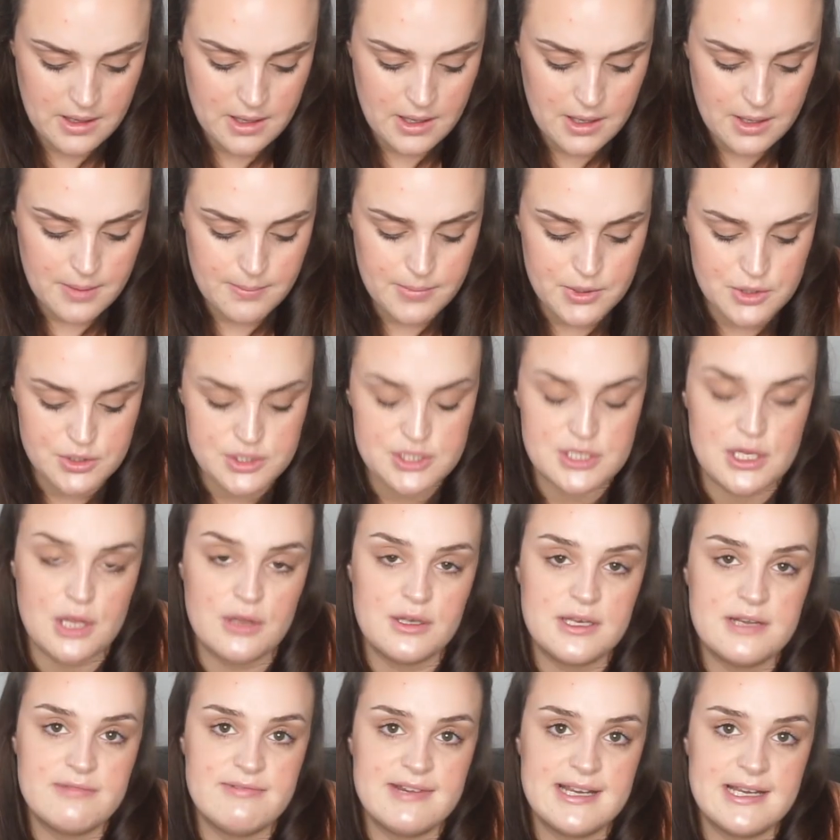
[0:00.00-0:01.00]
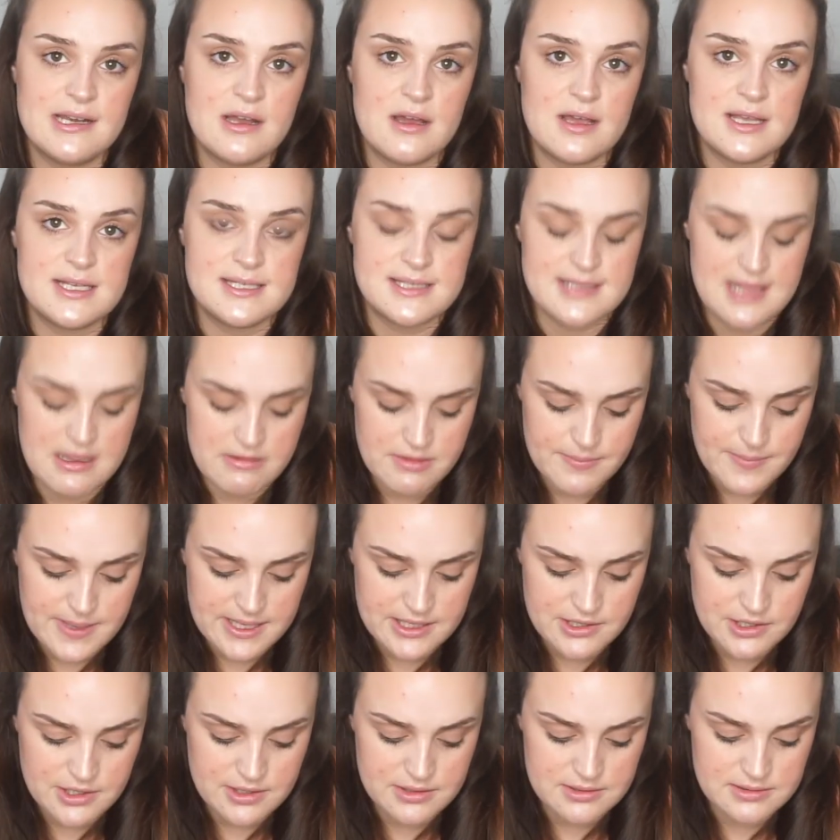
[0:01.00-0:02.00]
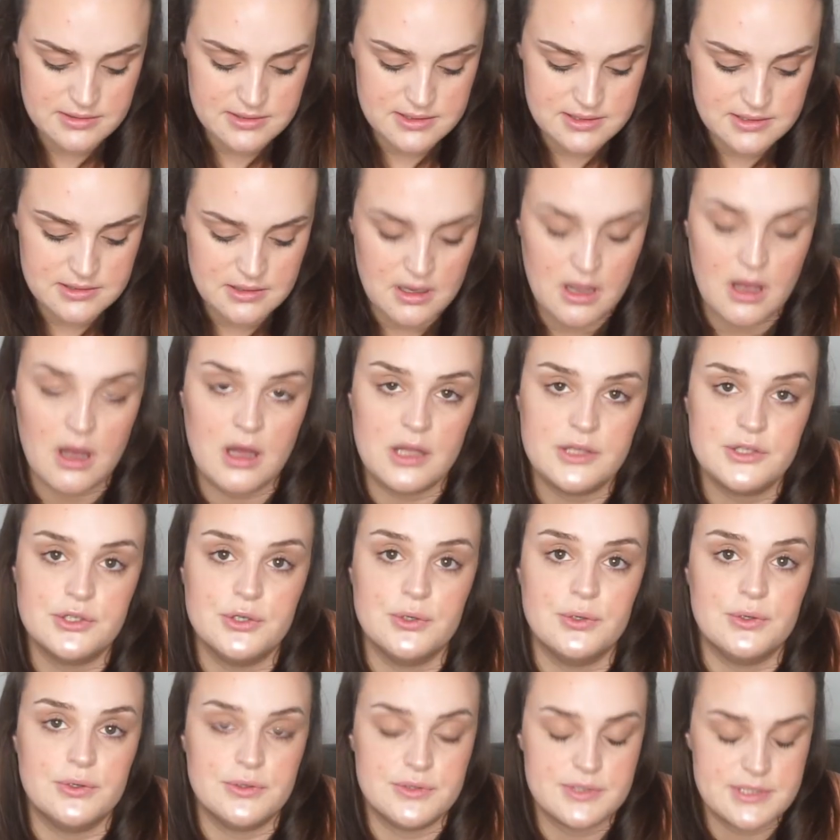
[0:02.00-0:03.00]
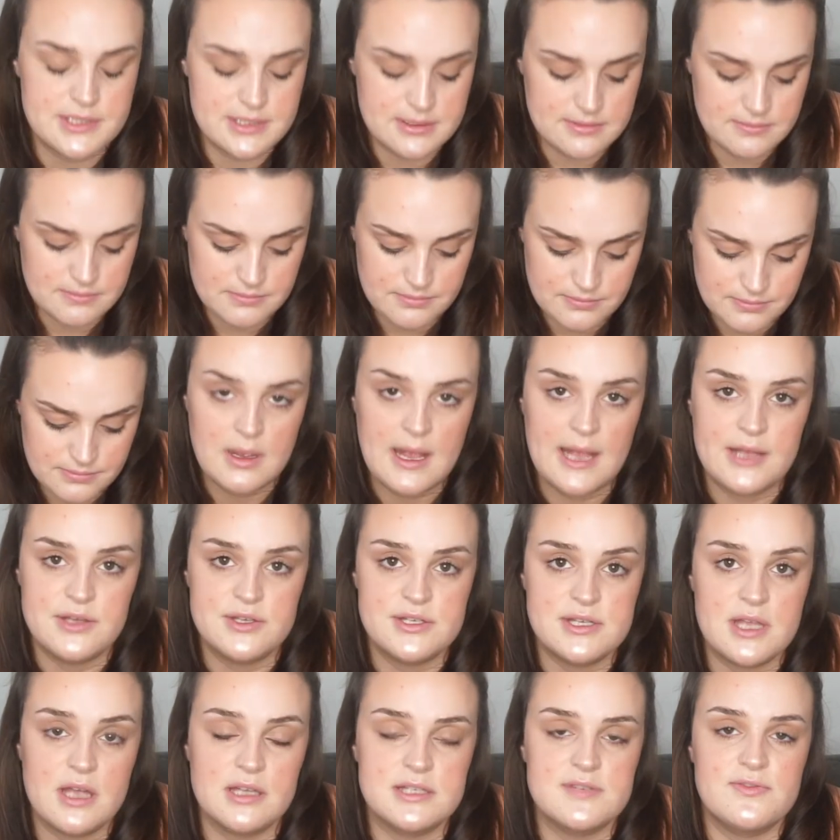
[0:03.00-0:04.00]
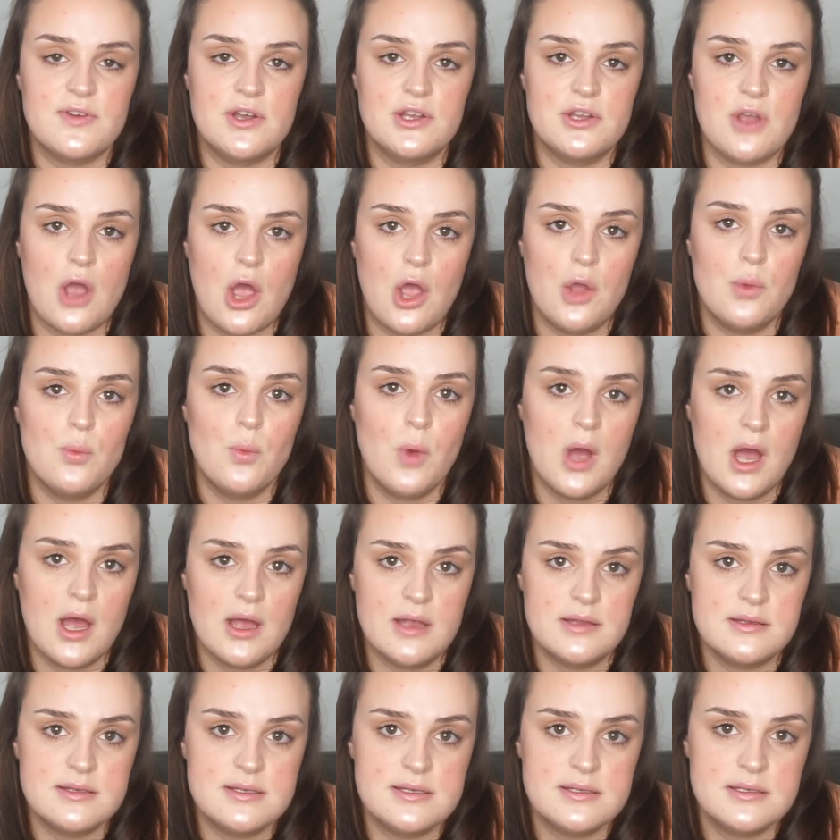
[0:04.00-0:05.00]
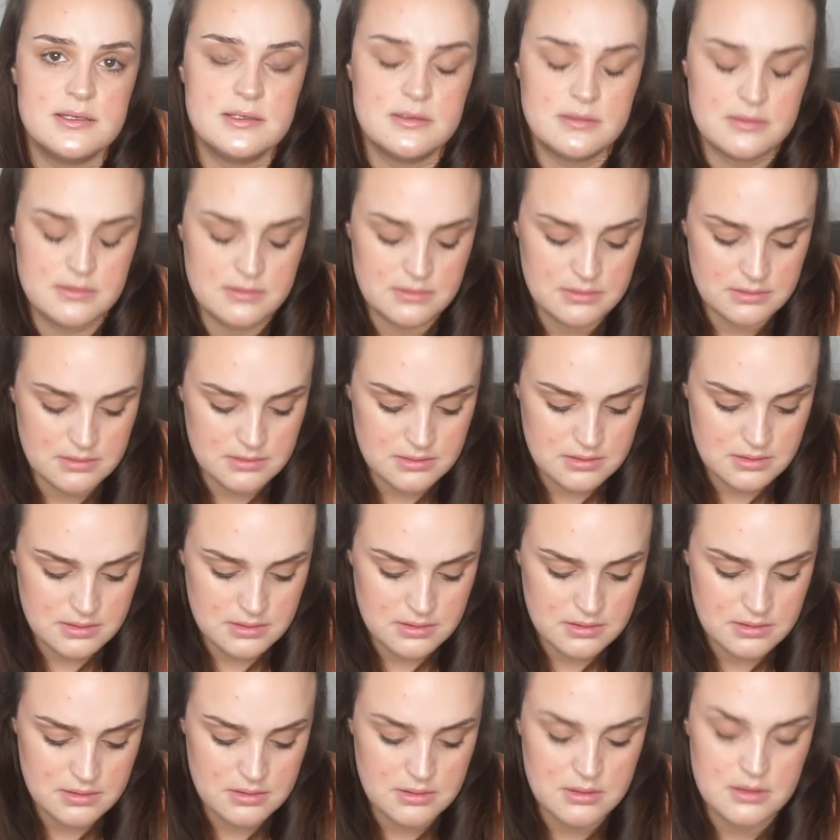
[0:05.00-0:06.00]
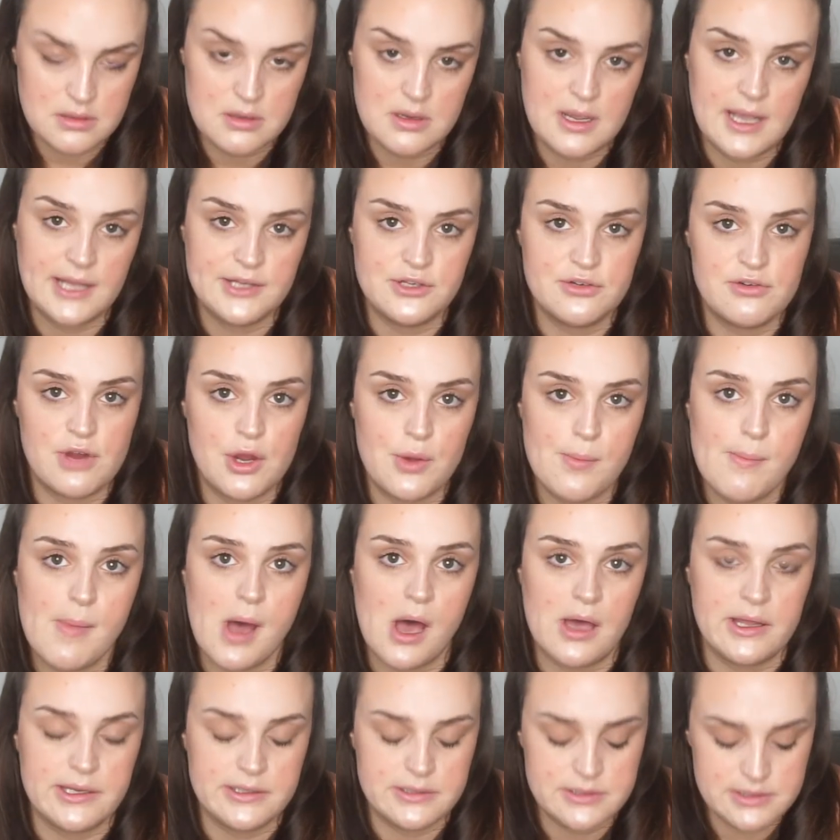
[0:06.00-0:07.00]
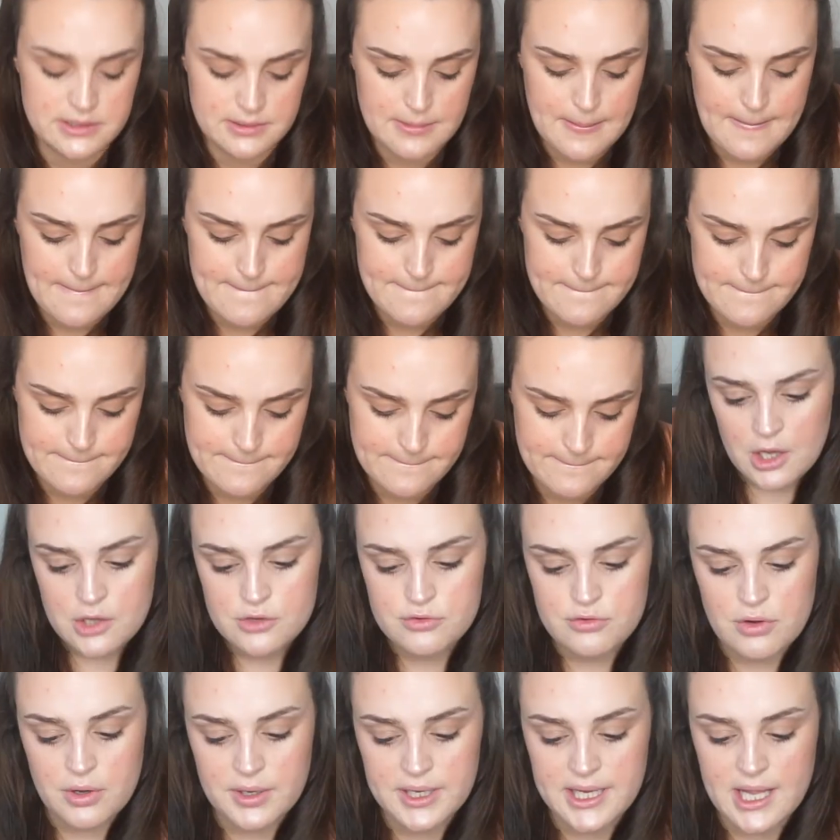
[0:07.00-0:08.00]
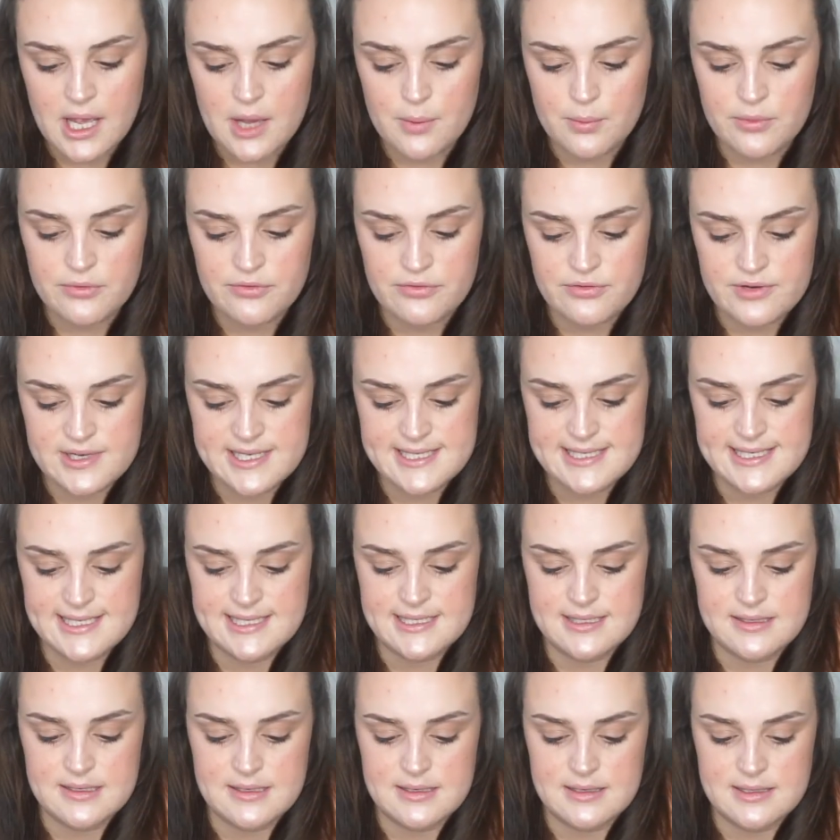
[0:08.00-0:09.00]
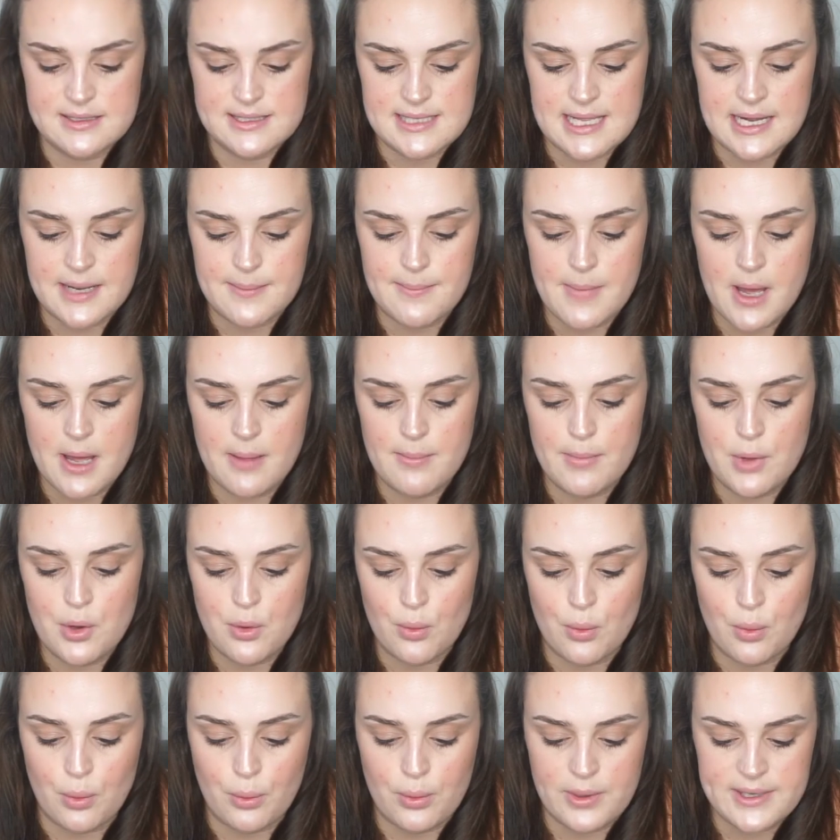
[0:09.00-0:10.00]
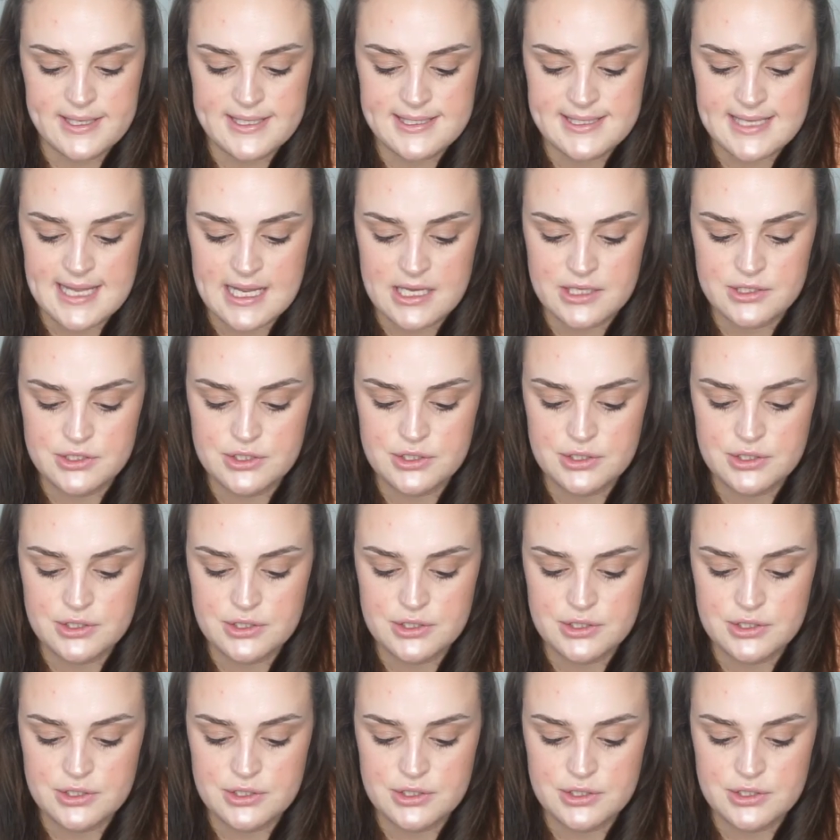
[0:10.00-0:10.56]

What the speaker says: But you slowly realise their opinions aren't yours and you start to find your own words and your own mind. Growing up with 3 sisters and a mum who always said,